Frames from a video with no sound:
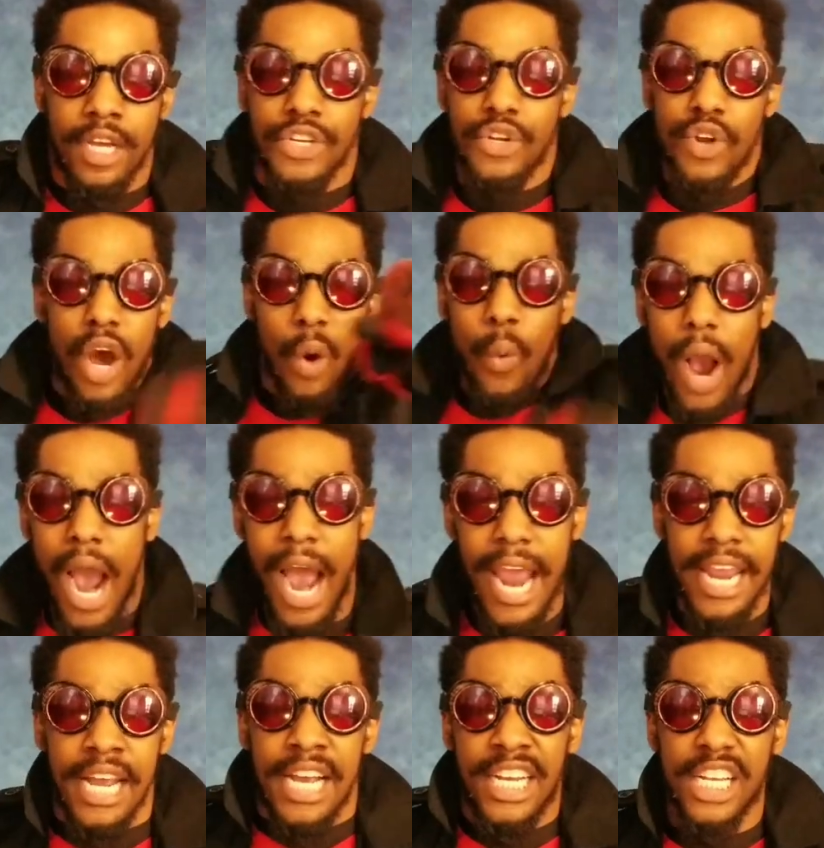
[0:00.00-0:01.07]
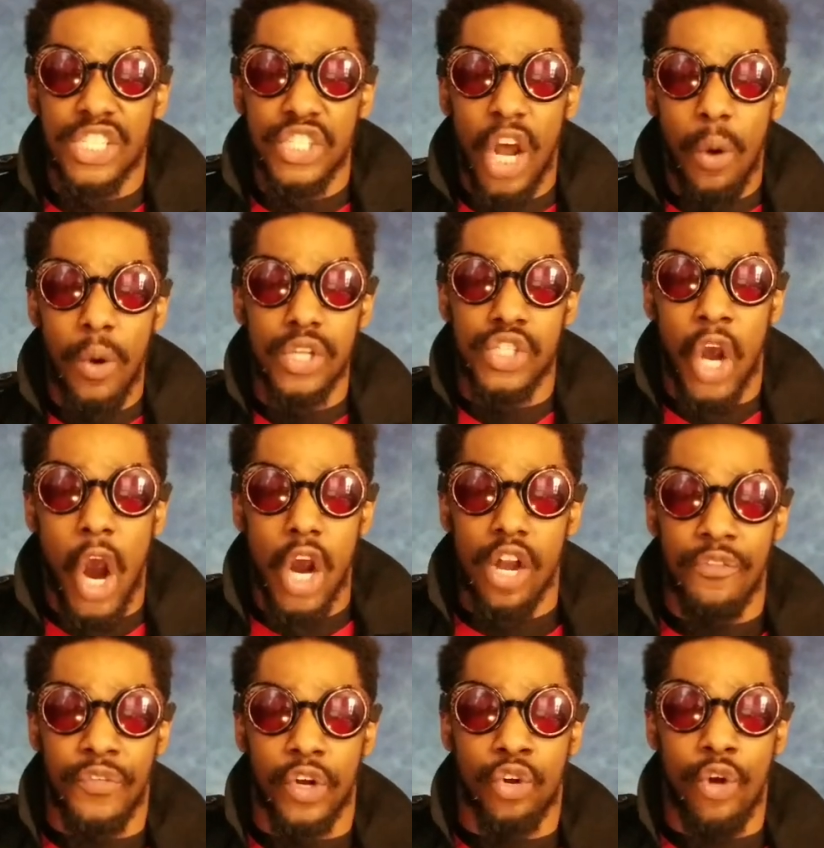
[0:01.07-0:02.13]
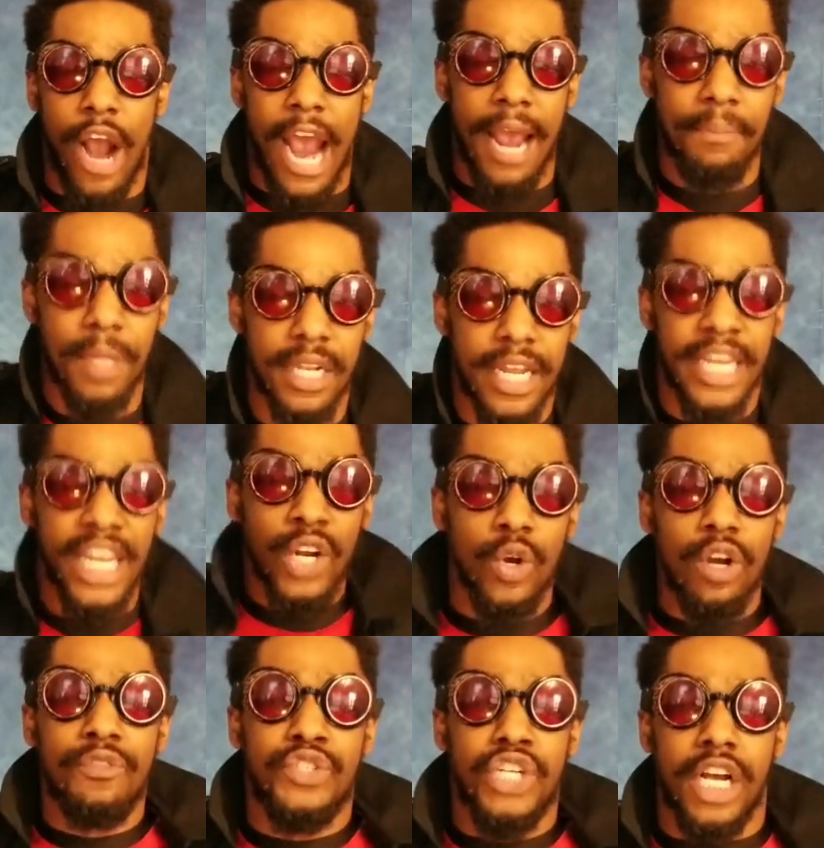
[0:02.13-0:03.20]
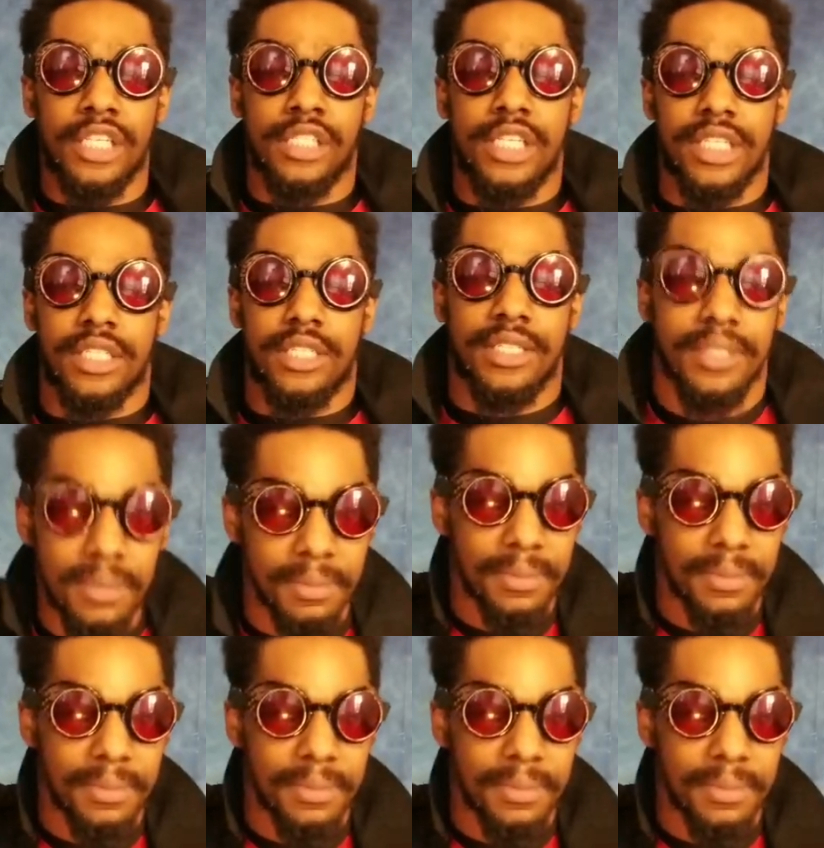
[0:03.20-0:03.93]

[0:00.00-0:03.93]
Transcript: You know why? Because no one's harder for crime than the hero of justice!